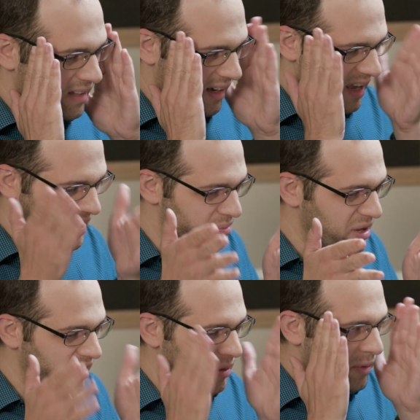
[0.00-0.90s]
again in the
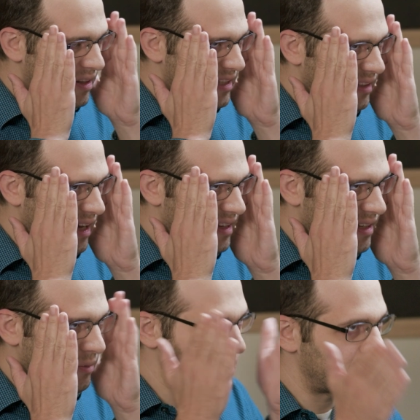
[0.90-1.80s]
middle of the book, this lens
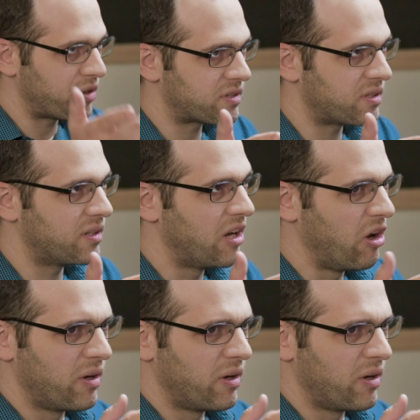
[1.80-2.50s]
that we're supposed to